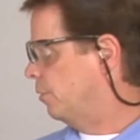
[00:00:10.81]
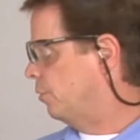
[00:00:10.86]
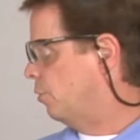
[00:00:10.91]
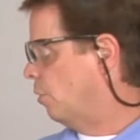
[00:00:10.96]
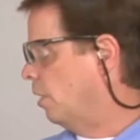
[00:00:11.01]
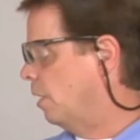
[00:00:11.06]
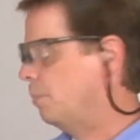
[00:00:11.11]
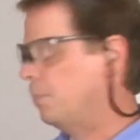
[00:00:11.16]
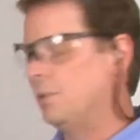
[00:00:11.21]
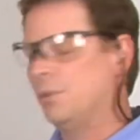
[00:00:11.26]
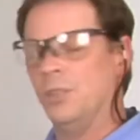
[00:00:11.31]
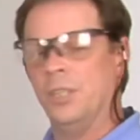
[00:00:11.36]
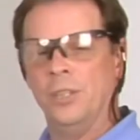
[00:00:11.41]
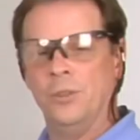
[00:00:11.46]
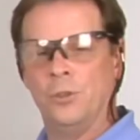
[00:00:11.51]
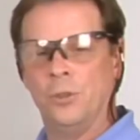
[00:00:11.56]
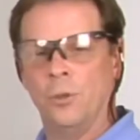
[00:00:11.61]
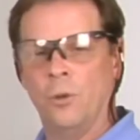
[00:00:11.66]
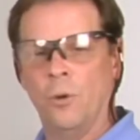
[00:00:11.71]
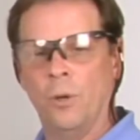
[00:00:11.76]
the startup
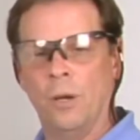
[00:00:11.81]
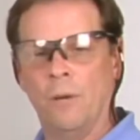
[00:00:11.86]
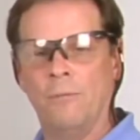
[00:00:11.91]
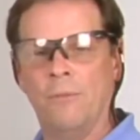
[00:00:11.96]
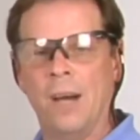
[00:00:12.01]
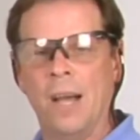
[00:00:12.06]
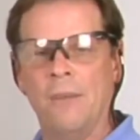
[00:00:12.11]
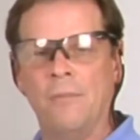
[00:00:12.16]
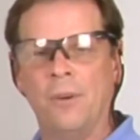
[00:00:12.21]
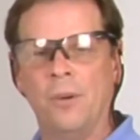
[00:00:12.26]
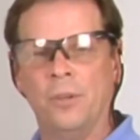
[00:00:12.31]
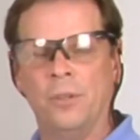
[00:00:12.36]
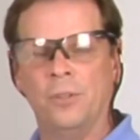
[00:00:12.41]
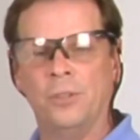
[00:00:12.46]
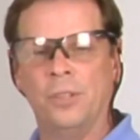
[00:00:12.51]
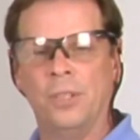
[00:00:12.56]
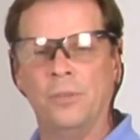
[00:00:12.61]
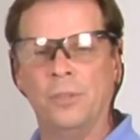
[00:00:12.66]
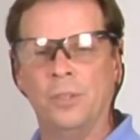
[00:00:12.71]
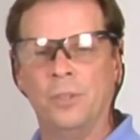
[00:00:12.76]
procedure on our 500
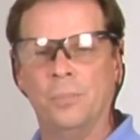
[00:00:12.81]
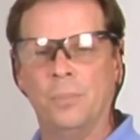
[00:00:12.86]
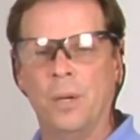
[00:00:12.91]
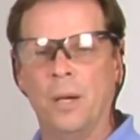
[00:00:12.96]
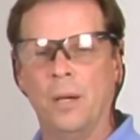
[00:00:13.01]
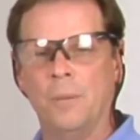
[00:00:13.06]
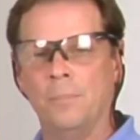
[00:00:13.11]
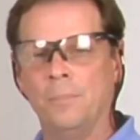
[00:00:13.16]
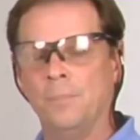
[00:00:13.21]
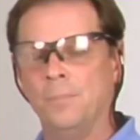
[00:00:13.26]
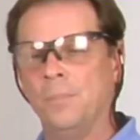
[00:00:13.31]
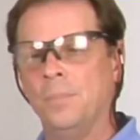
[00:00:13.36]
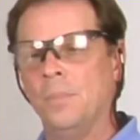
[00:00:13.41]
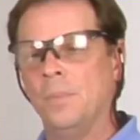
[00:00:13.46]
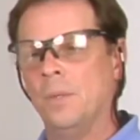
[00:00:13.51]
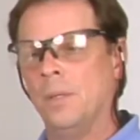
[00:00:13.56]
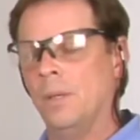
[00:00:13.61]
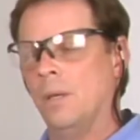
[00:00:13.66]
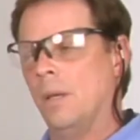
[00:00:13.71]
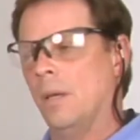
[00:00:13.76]
series pump.
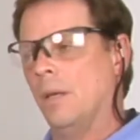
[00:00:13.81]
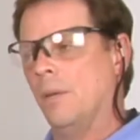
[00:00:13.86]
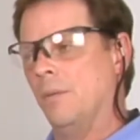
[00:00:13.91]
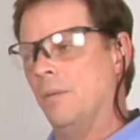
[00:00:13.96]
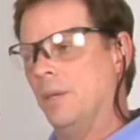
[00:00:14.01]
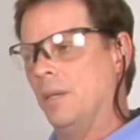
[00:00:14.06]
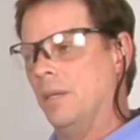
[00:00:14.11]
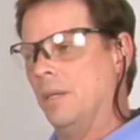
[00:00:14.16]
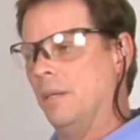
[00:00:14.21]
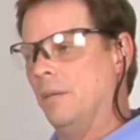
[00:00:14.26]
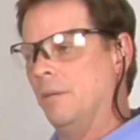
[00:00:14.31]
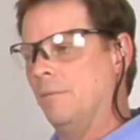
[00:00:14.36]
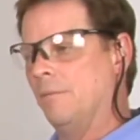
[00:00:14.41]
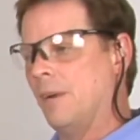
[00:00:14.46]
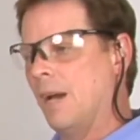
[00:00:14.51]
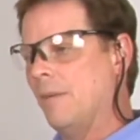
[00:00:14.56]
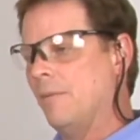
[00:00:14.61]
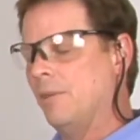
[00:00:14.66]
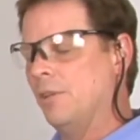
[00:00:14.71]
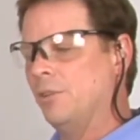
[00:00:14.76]
The
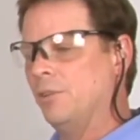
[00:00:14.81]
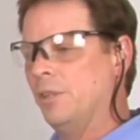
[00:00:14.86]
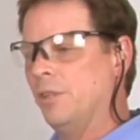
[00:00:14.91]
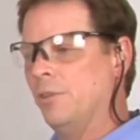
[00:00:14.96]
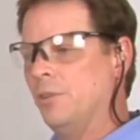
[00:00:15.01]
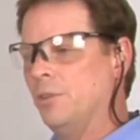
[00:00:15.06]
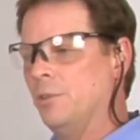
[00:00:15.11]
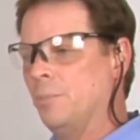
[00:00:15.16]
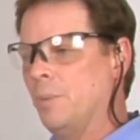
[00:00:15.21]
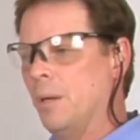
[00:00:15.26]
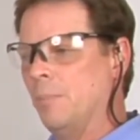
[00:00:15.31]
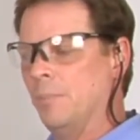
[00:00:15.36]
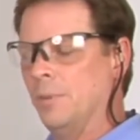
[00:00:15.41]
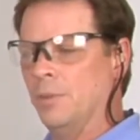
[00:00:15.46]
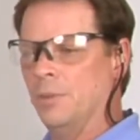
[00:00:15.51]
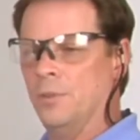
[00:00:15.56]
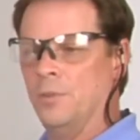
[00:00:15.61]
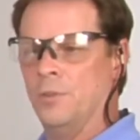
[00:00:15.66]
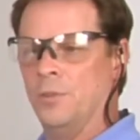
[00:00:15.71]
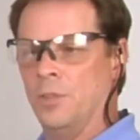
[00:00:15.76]
500 series pump
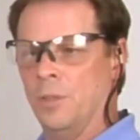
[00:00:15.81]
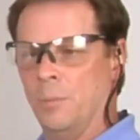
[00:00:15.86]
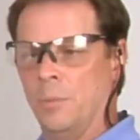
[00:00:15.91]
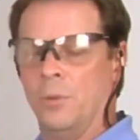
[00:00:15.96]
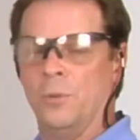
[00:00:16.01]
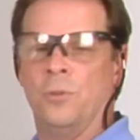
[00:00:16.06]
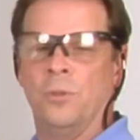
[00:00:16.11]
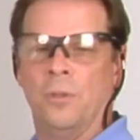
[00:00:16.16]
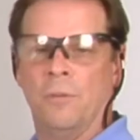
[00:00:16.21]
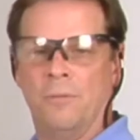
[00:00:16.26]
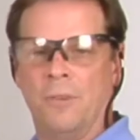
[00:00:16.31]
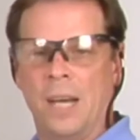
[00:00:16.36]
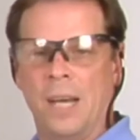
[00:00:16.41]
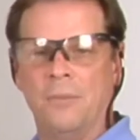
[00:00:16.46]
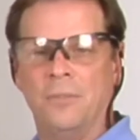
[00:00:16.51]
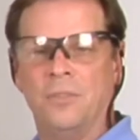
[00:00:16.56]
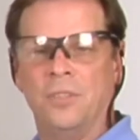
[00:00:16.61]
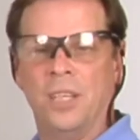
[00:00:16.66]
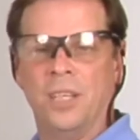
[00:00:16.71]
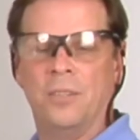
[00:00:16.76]
is similar to the
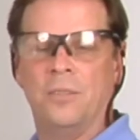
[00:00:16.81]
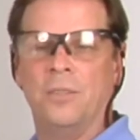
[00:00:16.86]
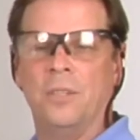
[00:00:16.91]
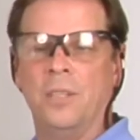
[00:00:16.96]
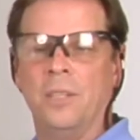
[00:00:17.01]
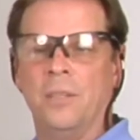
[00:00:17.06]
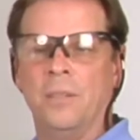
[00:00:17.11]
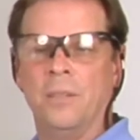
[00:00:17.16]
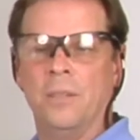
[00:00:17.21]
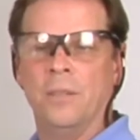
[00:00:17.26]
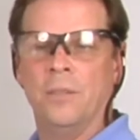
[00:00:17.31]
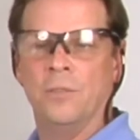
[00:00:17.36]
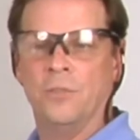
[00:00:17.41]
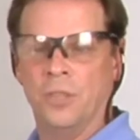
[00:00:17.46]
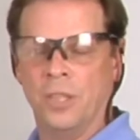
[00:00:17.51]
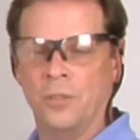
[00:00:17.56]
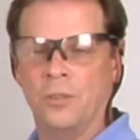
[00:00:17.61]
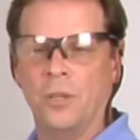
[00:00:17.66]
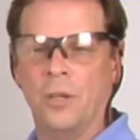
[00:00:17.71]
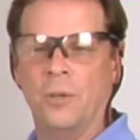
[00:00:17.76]
560,
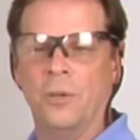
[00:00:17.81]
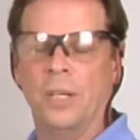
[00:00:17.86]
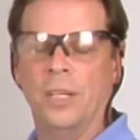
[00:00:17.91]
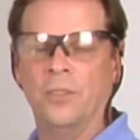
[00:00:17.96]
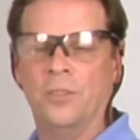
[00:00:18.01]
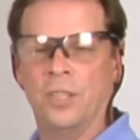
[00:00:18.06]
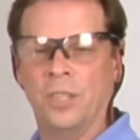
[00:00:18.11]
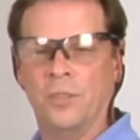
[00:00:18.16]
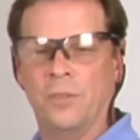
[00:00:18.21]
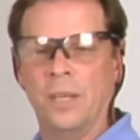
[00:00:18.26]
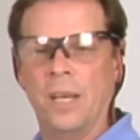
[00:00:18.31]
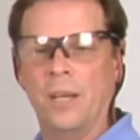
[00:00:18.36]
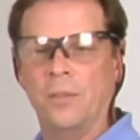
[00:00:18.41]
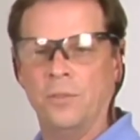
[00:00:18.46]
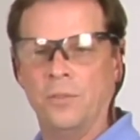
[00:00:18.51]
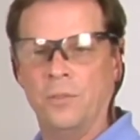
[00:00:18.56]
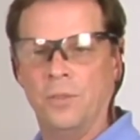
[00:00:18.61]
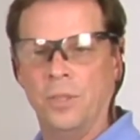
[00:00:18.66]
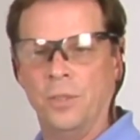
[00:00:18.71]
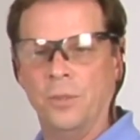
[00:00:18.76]
600, and
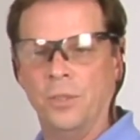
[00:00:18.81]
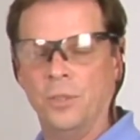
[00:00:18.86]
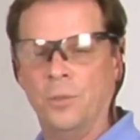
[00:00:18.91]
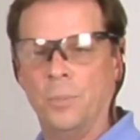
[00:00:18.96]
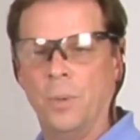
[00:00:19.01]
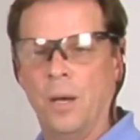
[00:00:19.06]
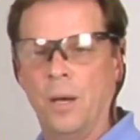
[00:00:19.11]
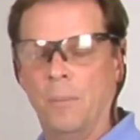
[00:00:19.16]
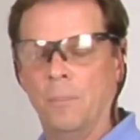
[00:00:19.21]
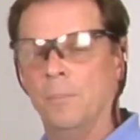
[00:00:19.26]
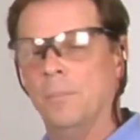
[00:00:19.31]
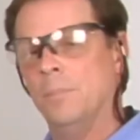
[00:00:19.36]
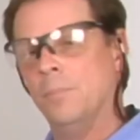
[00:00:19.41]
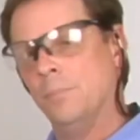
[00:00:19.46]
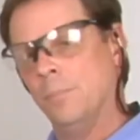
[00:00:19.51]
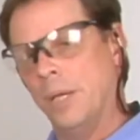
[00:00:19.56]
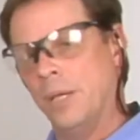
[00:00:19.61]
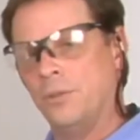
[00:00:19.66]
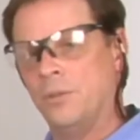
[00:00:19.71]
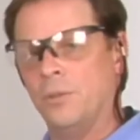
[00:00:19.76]
6000 series pump.
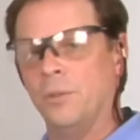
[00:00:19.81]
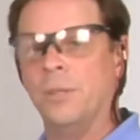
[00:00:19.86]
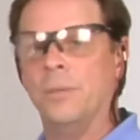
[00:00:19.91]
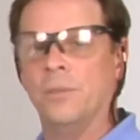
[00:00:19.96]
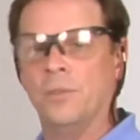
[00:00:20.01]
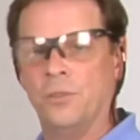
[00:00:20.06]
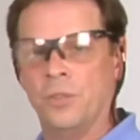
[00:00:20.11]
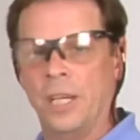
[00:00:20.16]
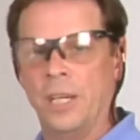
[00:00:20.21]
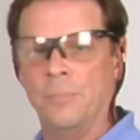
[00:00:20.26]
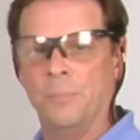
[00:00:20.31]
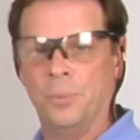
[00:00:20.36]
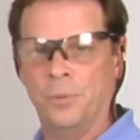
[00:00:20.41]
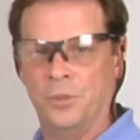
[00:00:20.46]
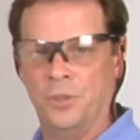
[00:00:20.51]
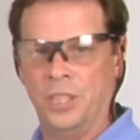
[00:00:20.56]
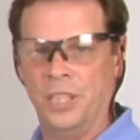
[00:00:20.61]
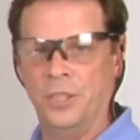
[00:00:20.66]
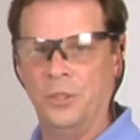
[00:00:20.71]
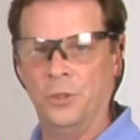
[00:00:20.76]
Basically the same
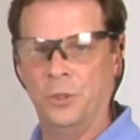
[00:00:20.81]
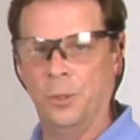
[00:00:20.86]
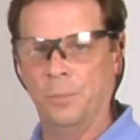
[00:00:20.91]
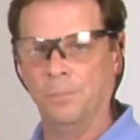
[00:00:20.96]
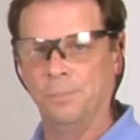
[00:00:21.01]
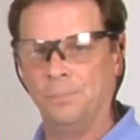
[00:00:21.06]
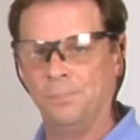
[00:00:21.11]
procedure.